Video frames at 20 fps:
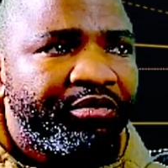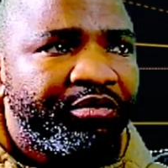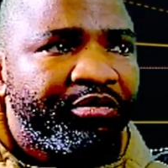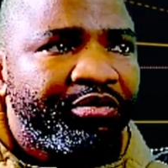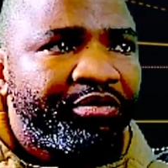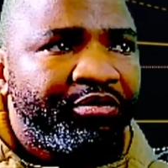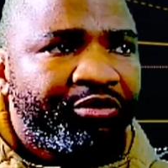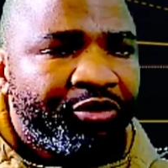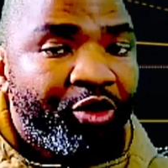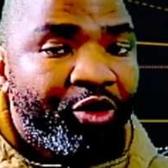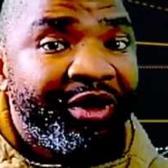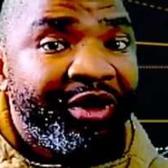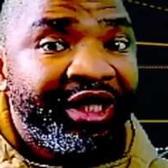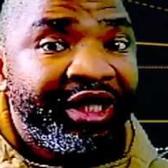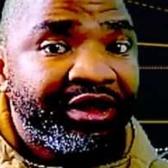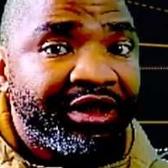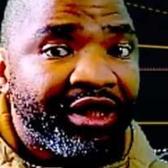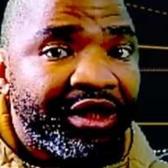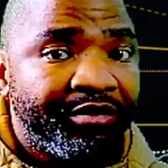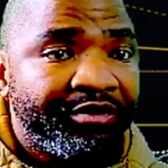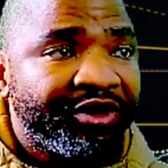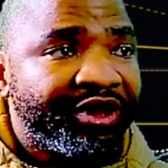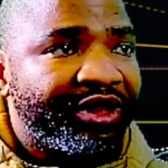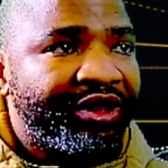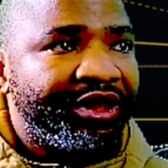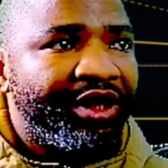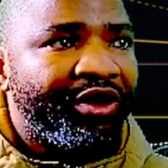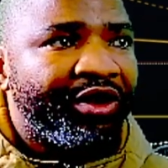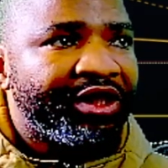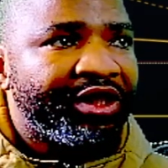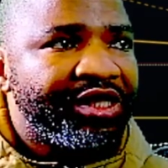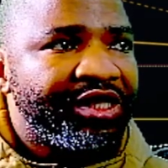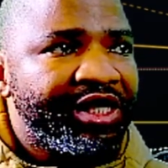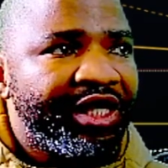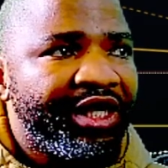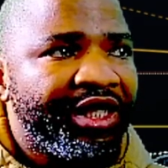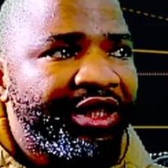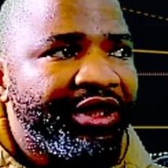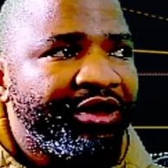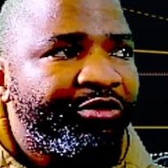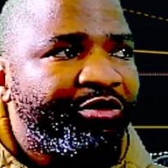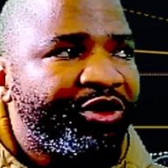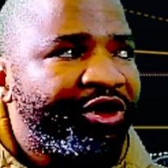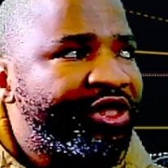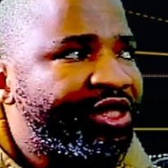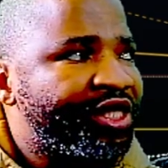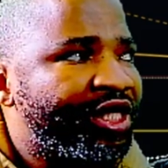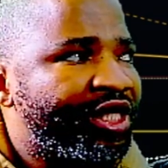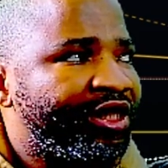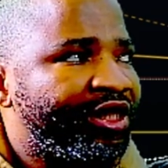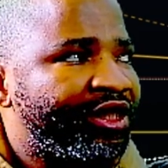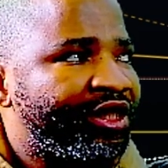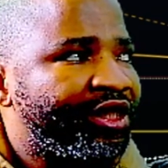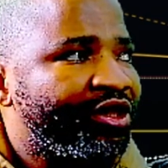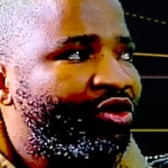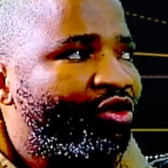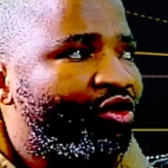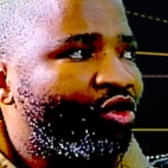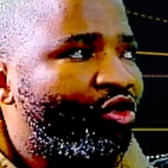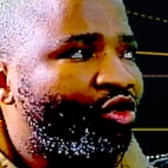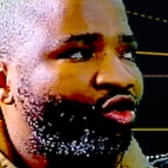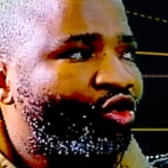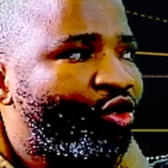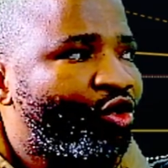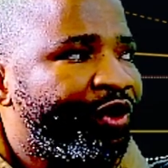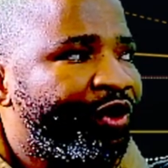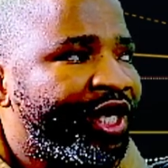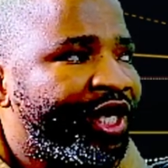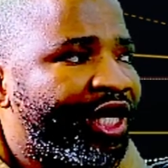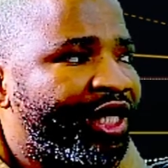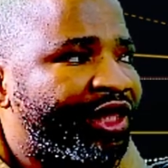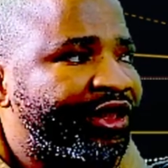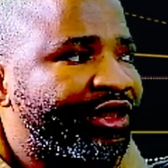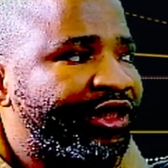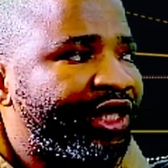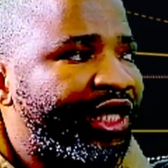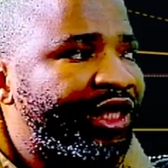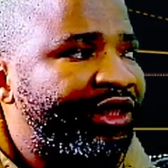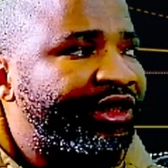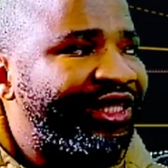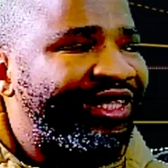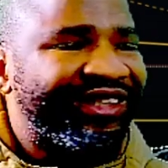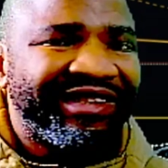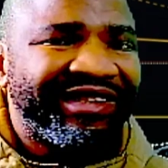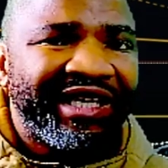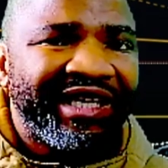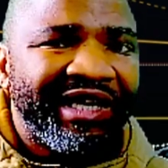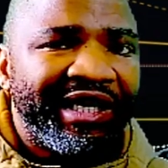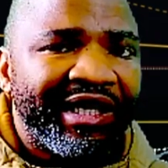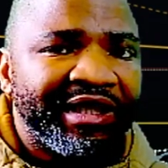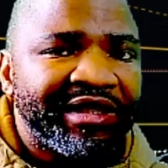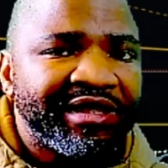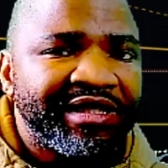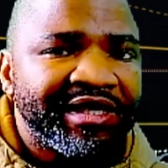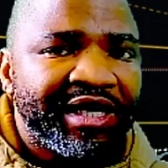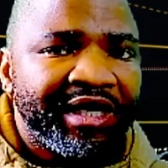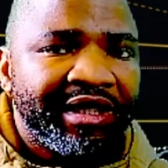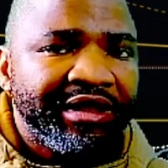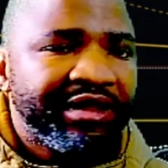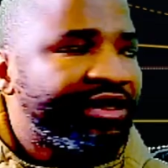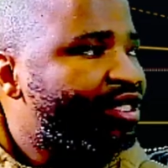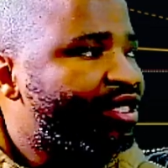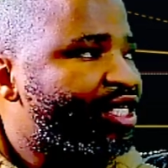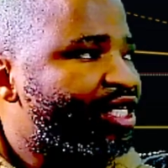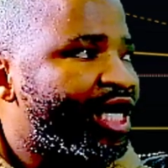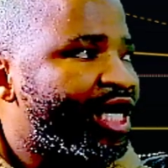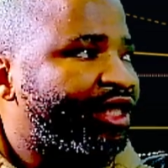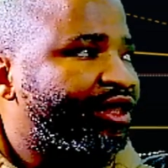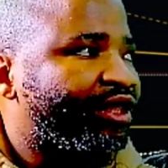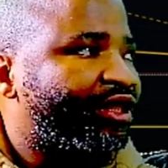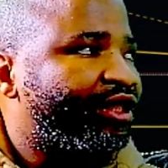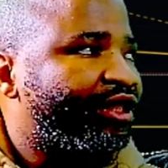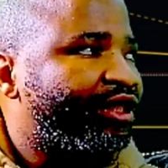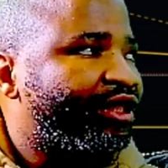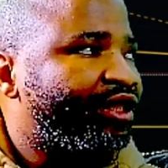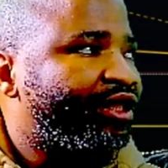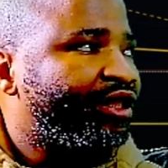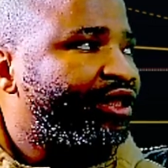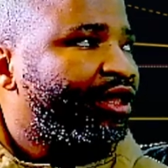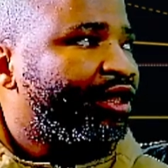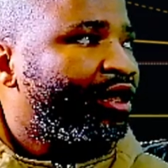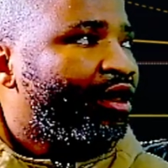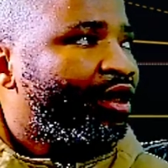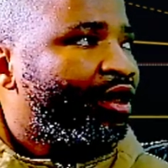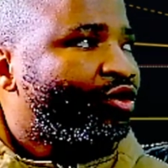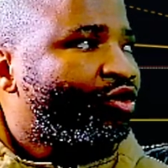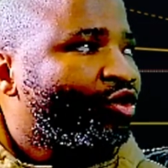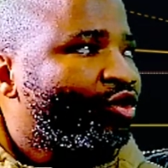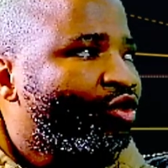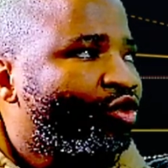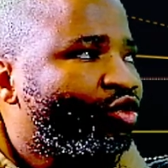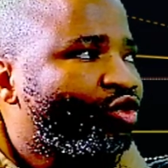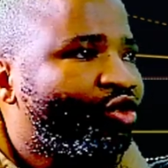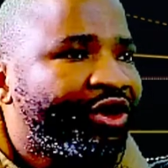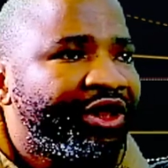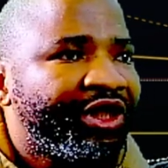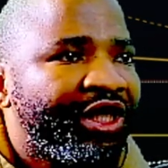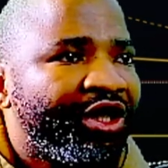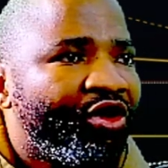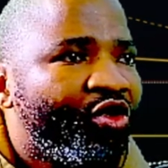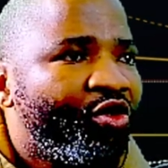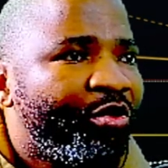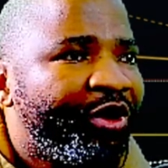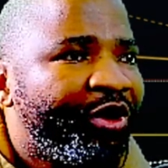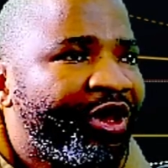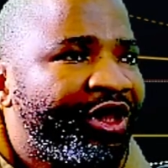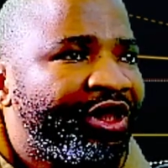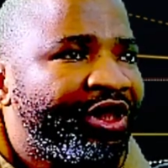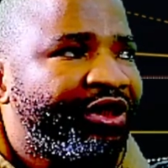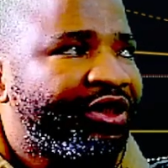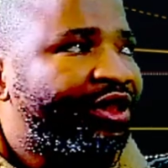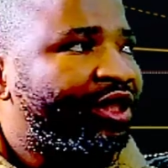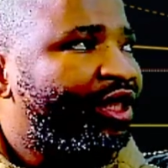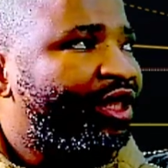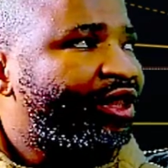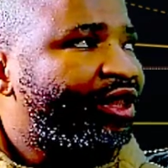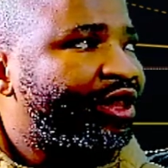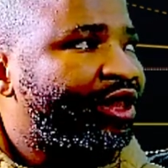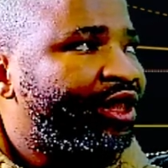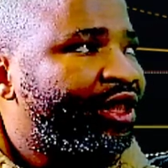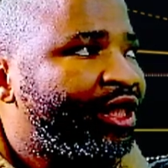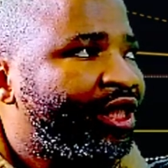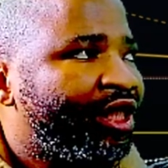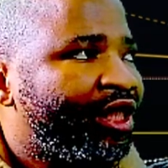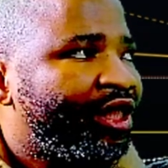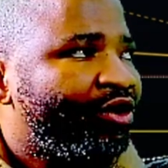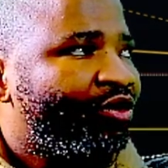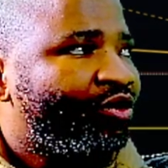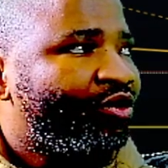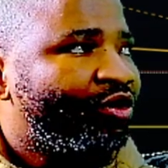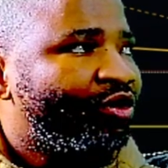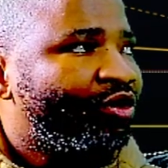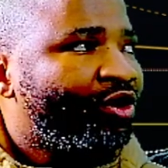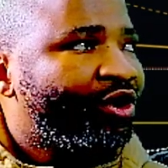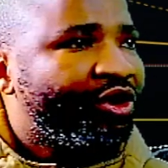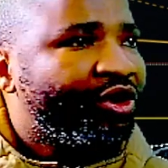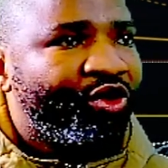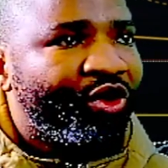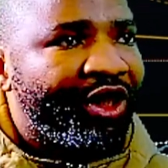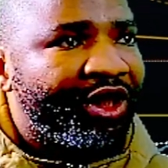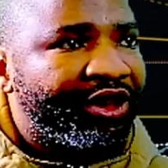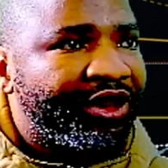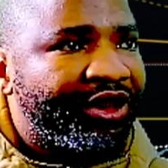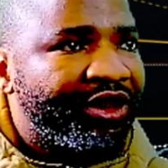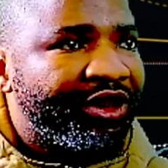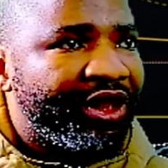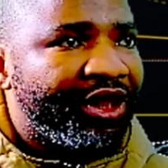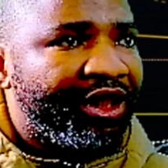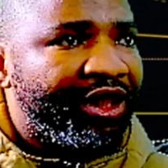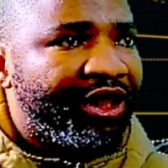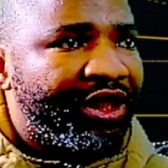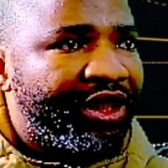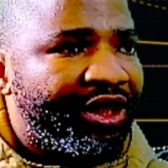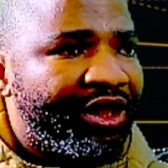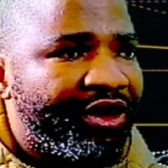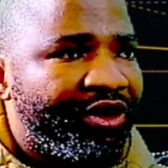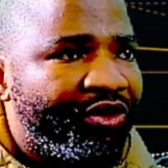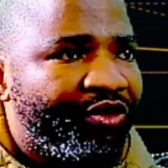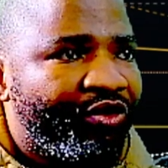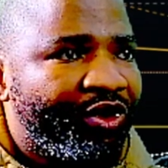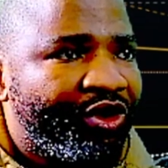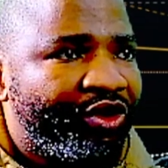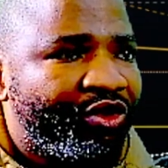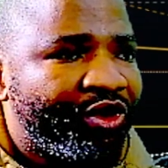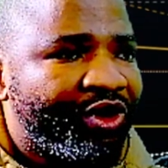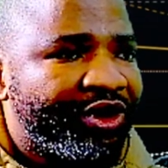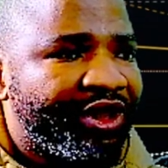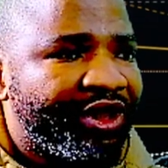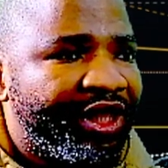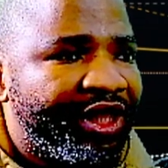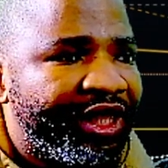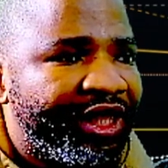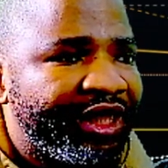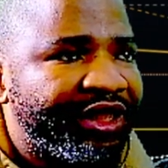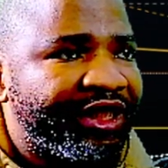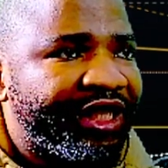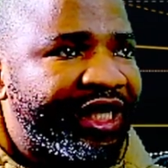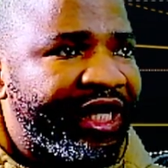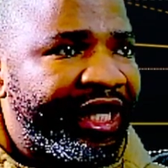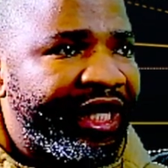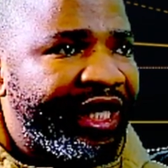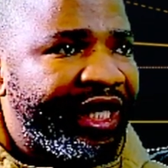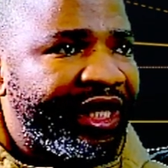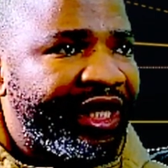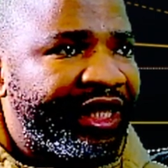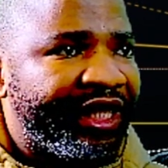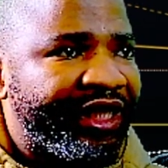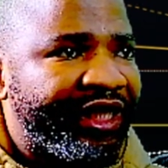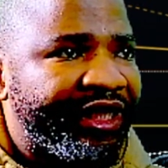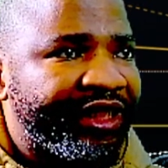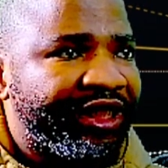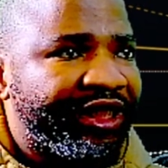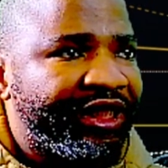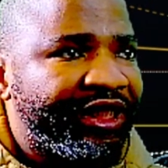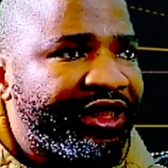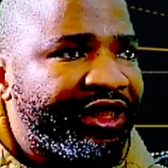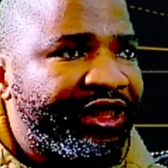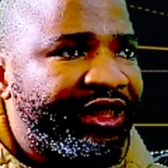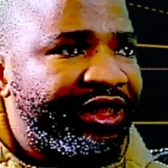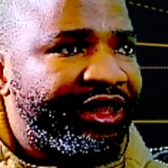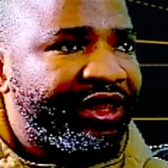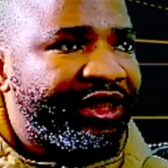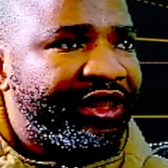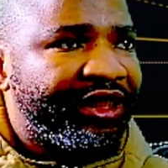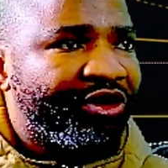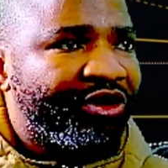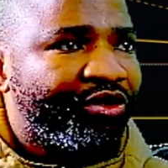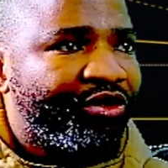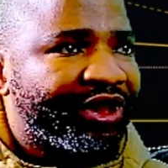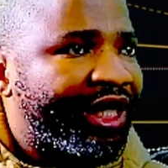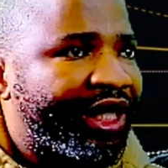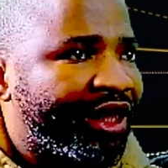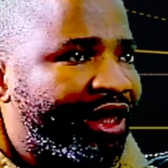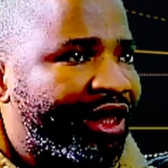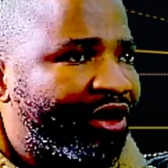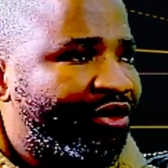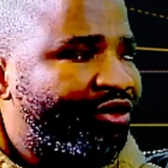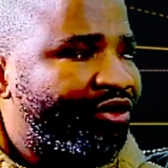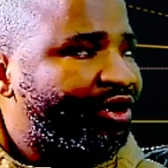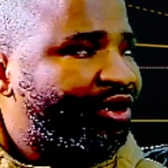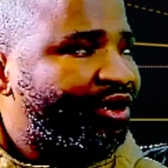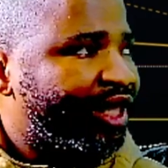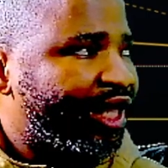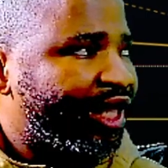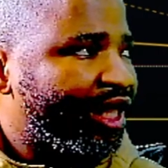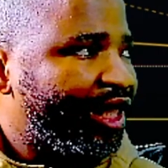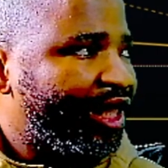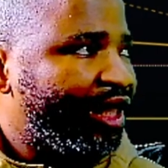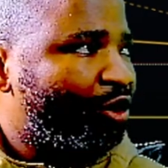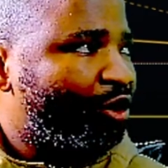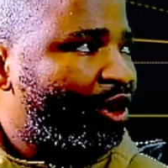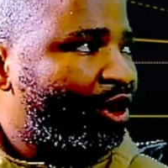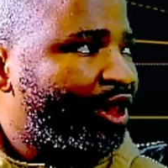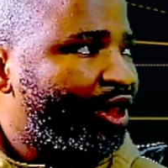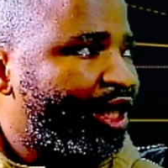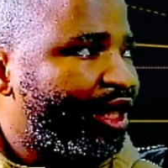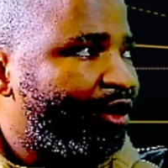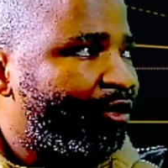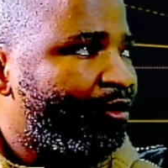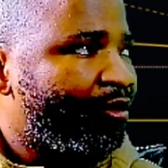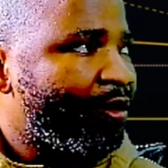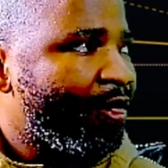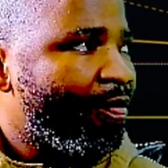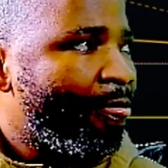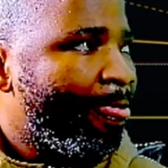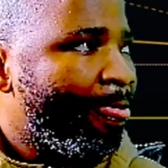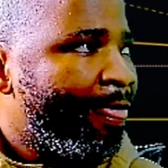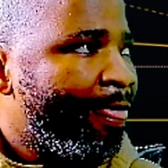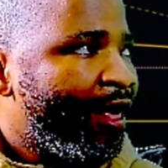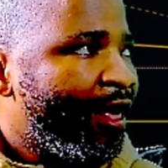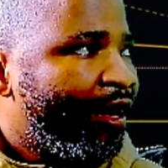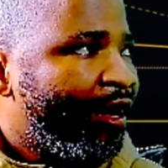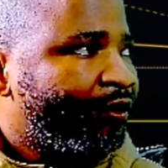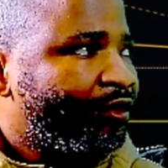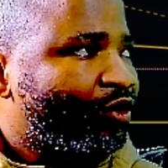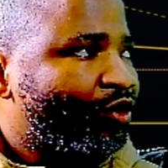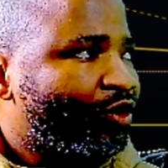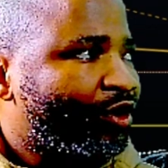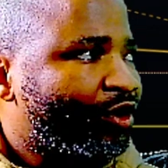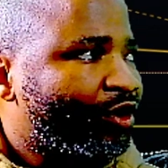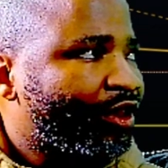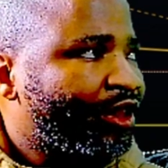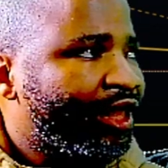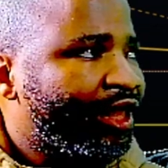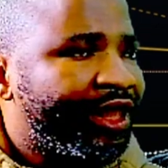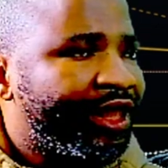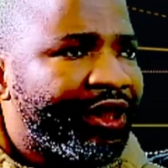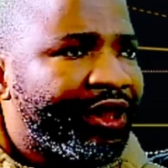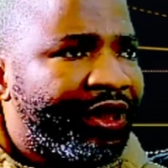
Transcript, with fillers: momentum. It was clearly presenting or showing us that the sellers are in charge. So during the opening session, which was uh, which was the next candlestick, this was around three P M During the